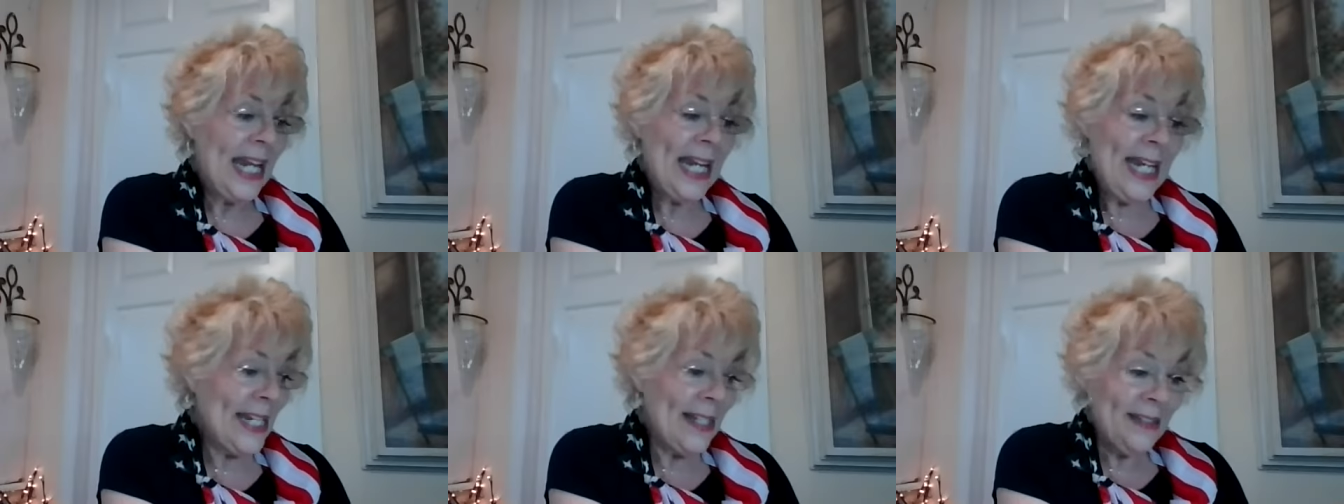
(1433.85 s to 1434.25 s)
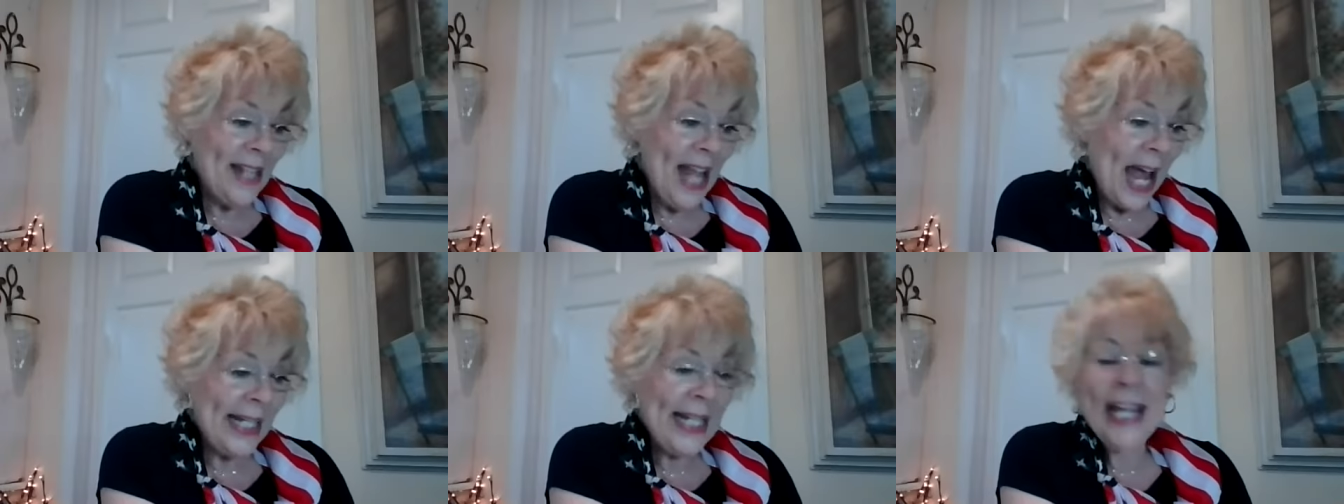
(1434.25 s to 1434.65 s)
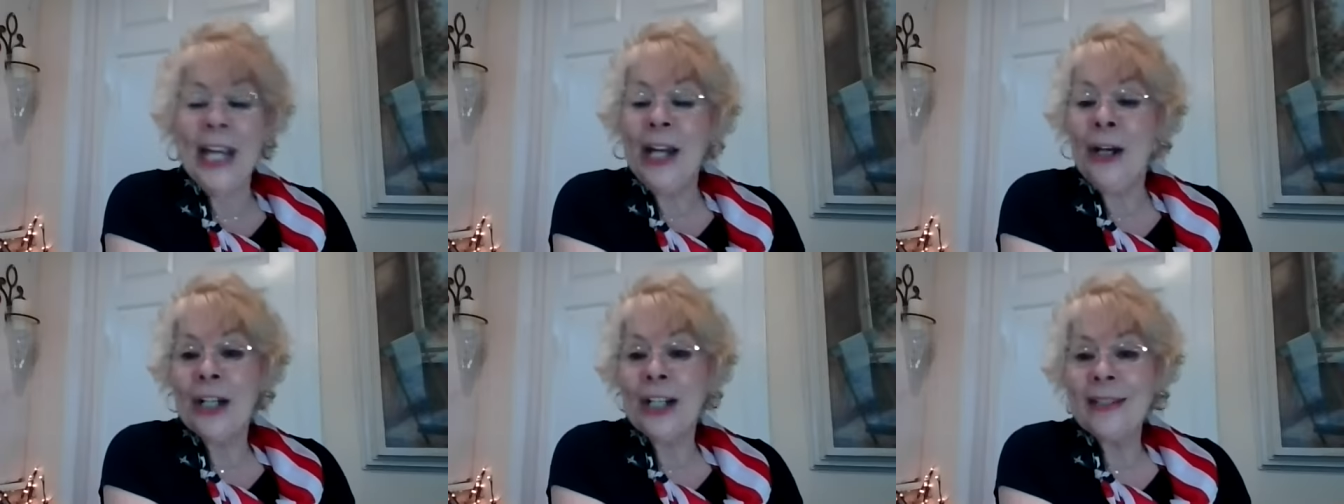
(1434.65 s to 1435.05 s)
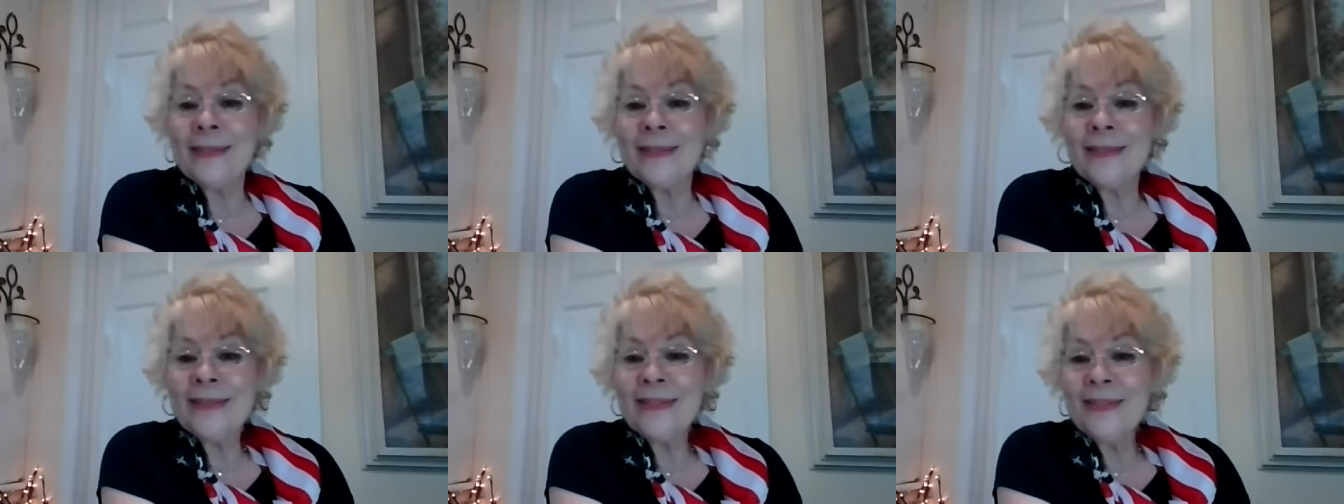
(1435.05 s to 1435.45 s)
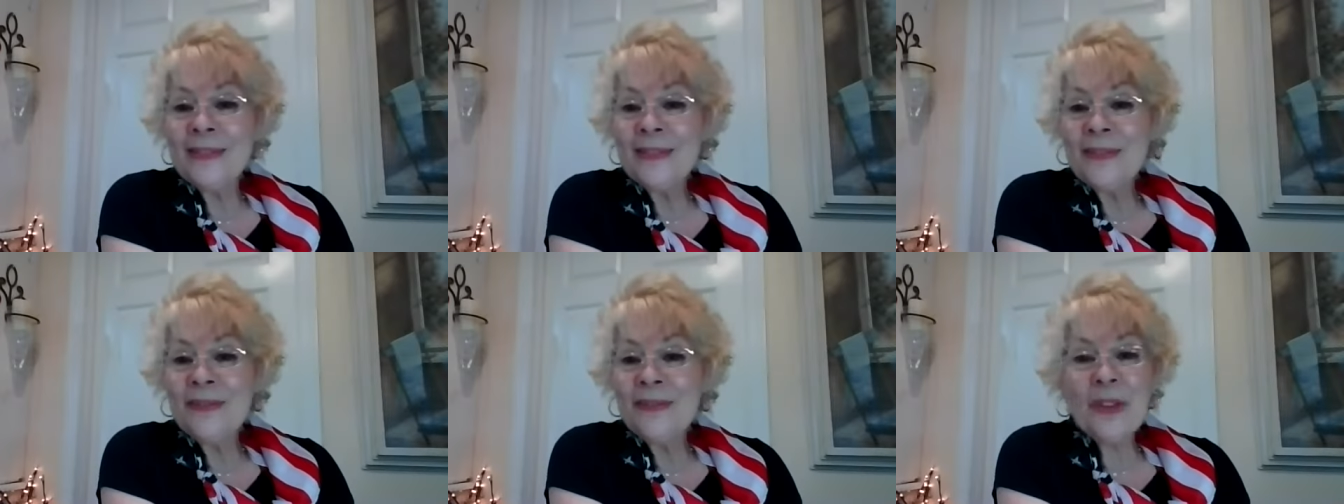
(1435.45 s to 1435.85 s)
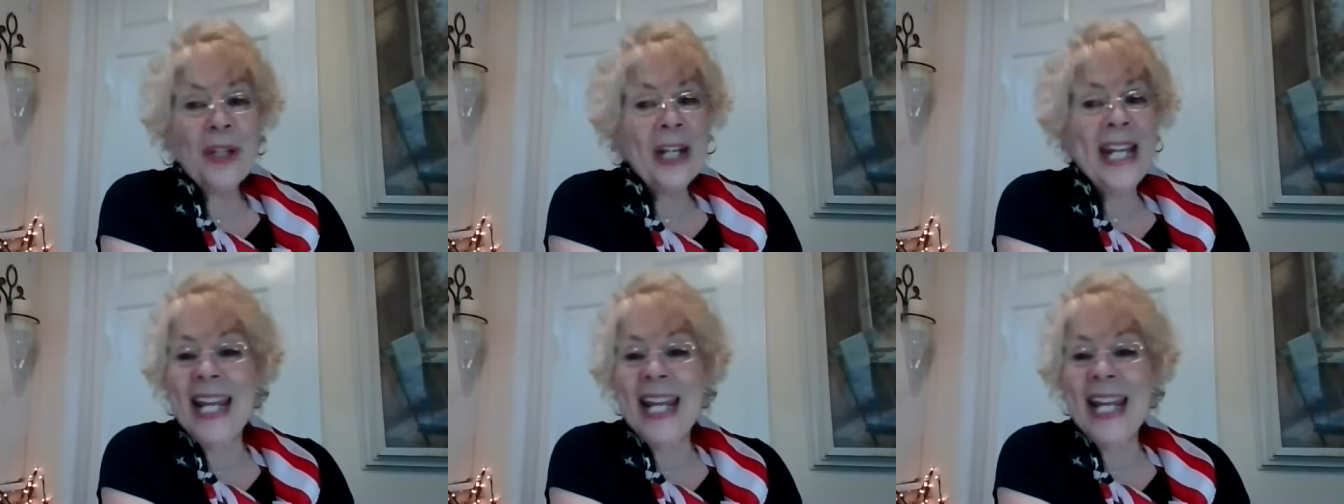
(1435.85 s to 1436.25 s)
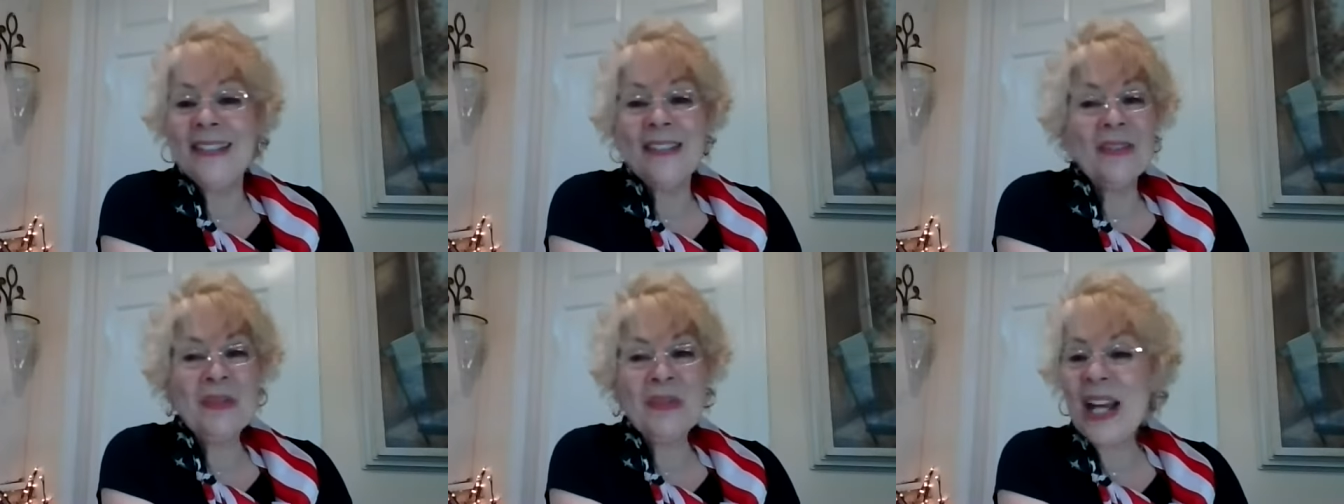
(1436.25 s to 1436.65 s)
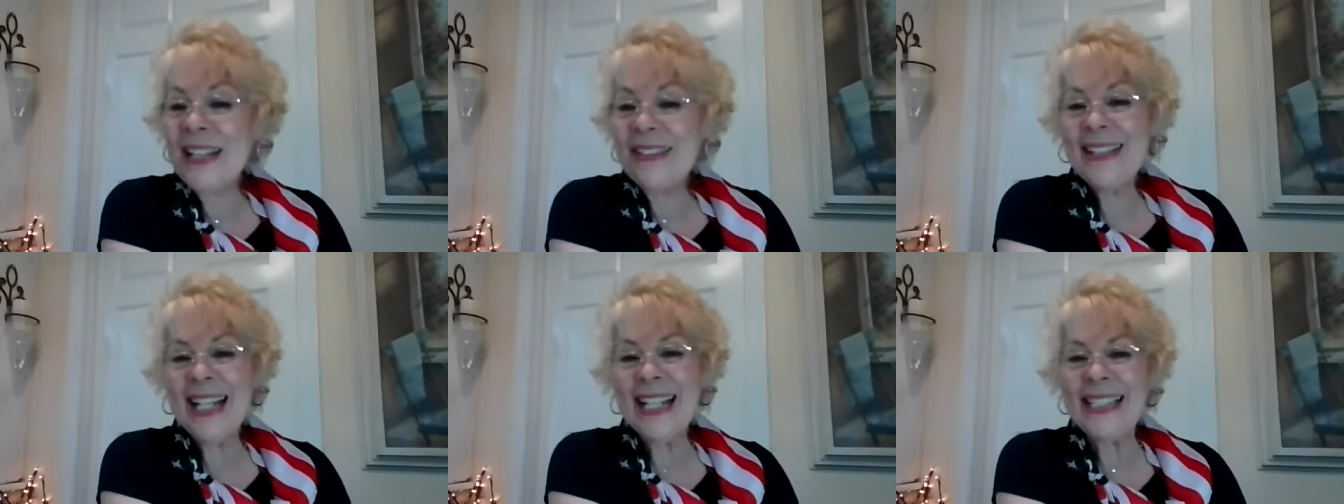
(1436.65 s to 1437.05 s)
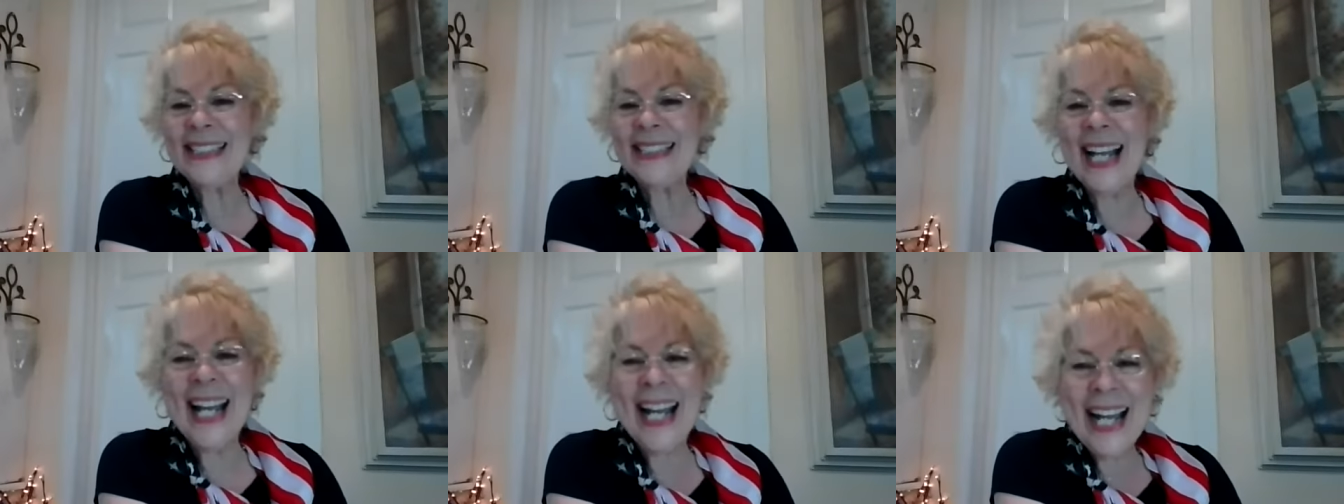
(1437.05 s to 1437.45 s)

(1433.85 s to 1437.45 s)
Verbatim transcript: He is not here, for he is risen.